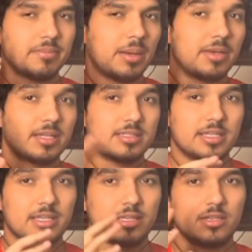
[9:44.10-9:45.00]
I'm not going to
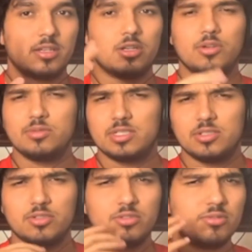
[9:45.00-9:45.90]
say who did
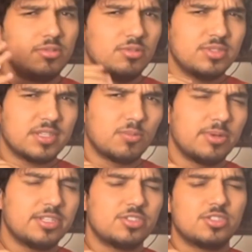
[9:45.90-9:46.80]
who said
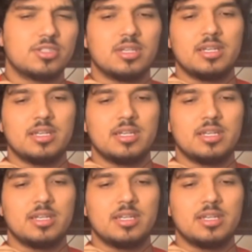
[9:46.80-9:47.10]
which,